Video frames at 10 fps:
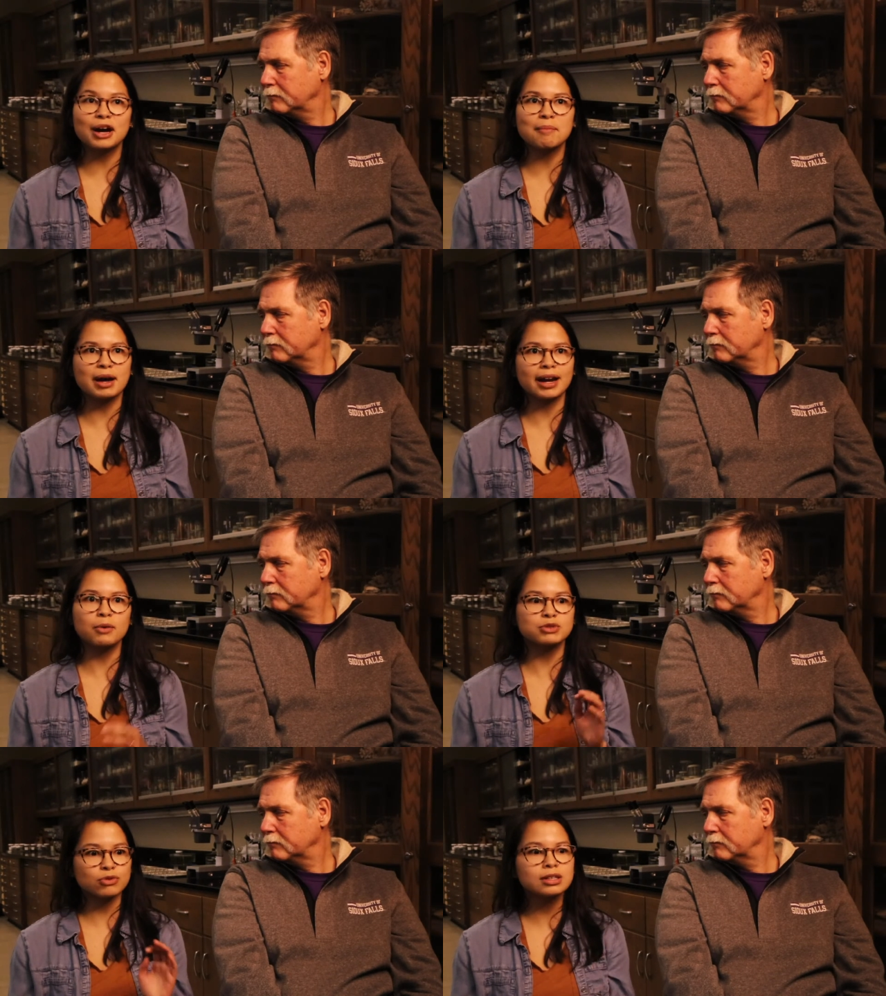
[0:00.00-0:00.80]
Speaker 1: Um, and
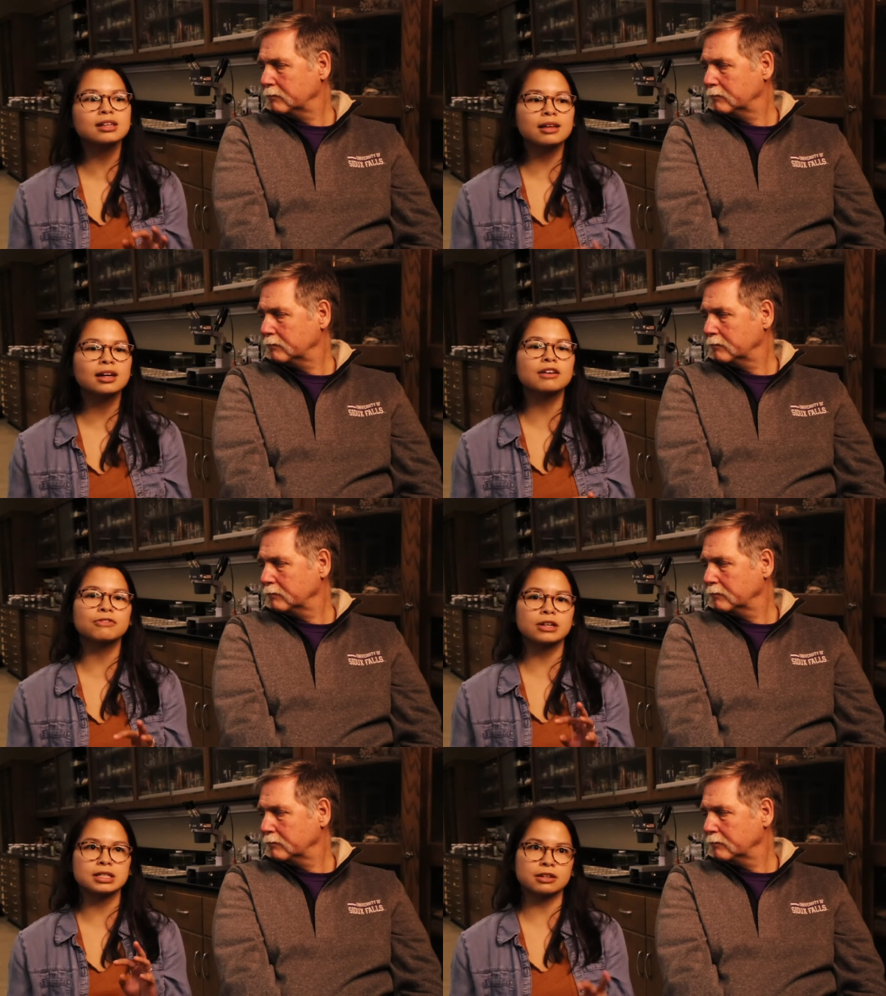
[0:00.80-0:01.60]
I was really looking
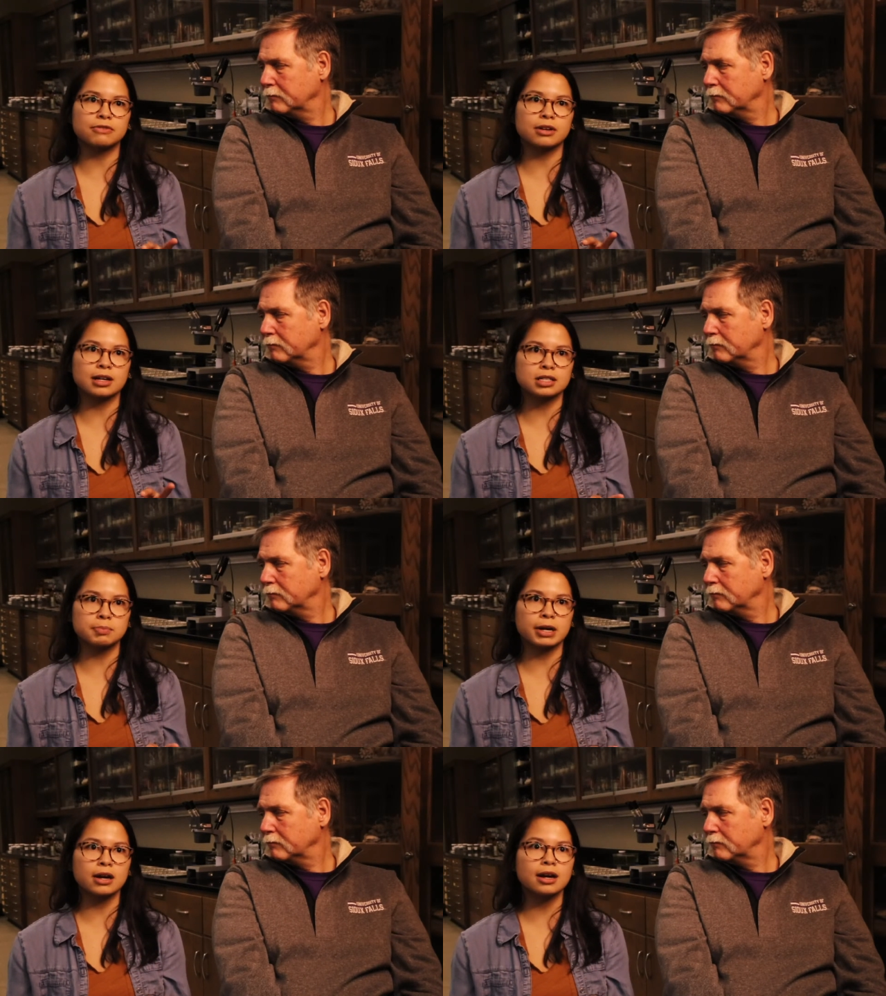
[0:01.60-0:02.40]
for a different
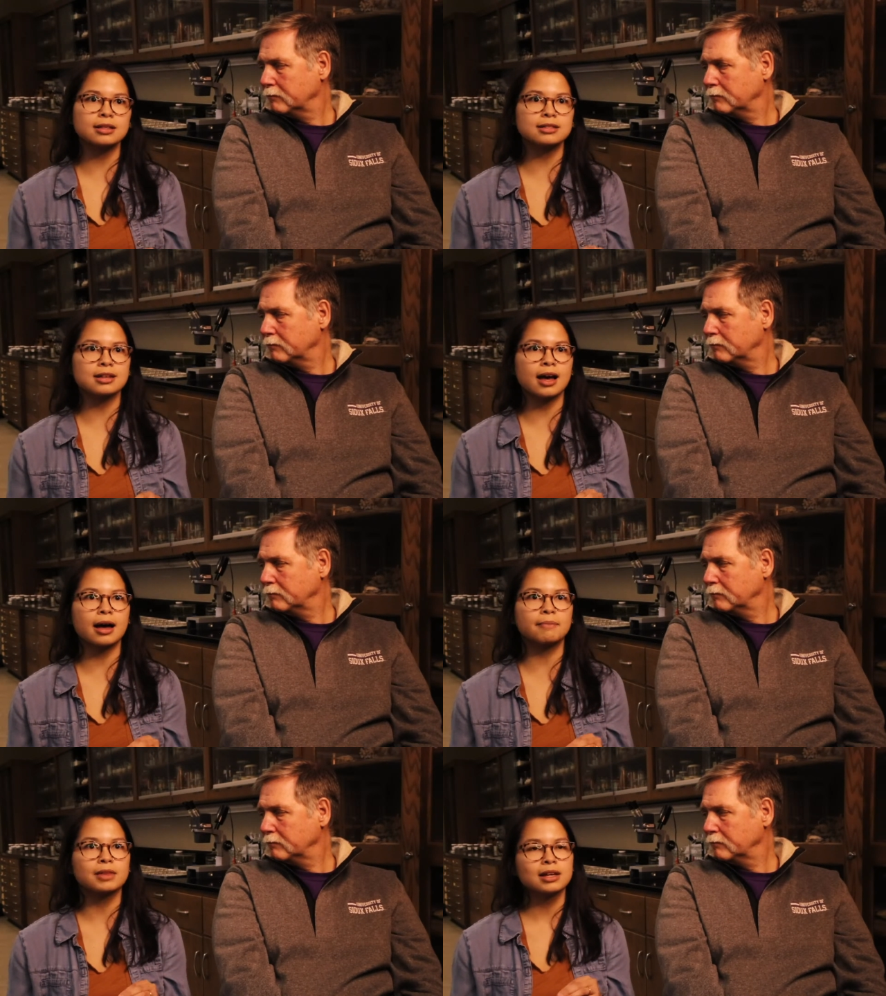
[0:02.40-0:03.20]
experience,
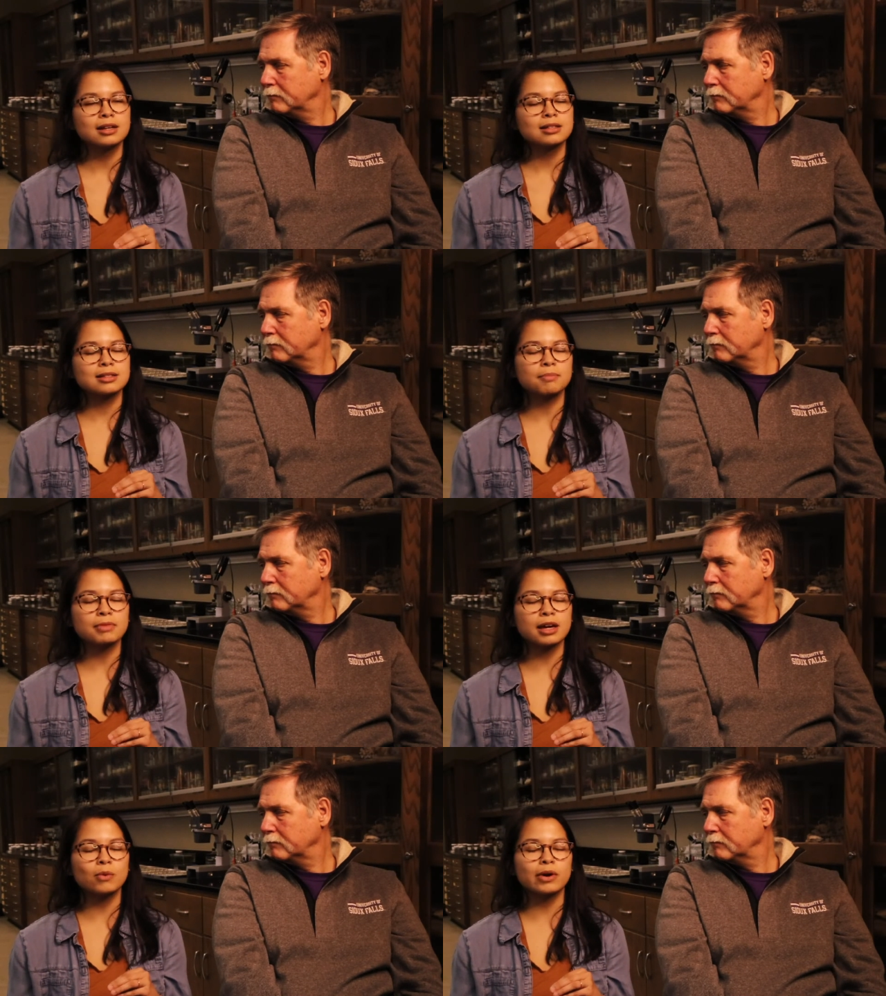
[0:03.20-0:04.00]
um,
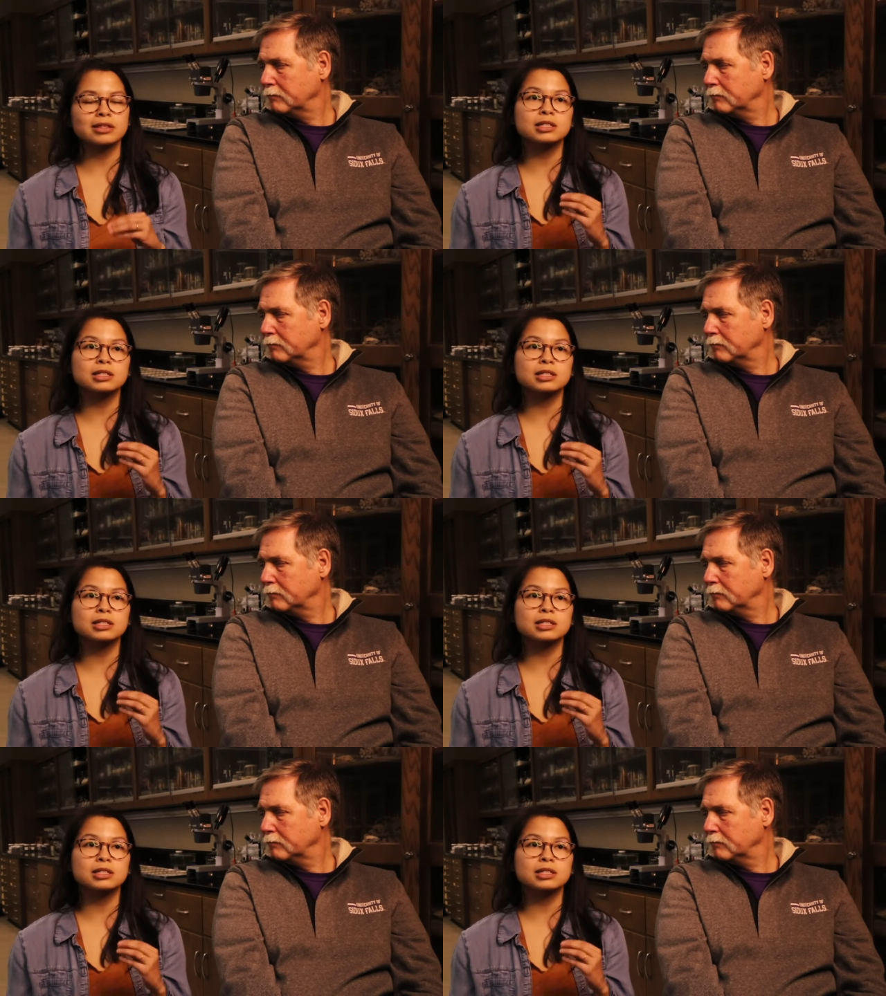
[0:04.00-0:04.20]
something with